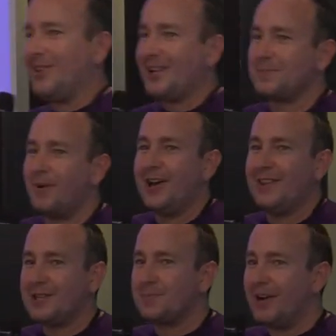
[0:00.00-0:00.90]
That's my,
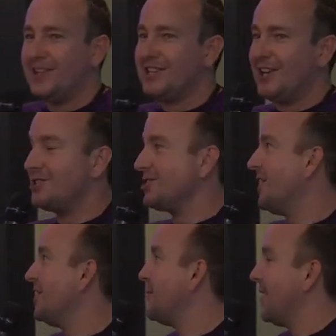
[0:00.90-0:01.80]
that's my intention
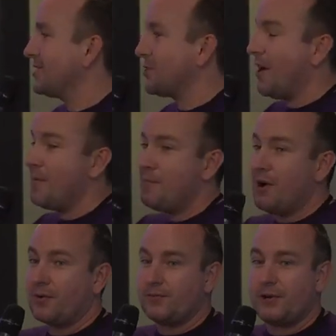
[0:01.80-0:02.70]
anyway. So I'm
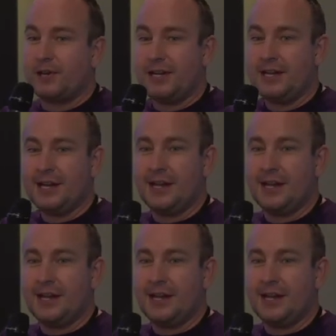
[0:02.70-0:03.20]
Mark Varley.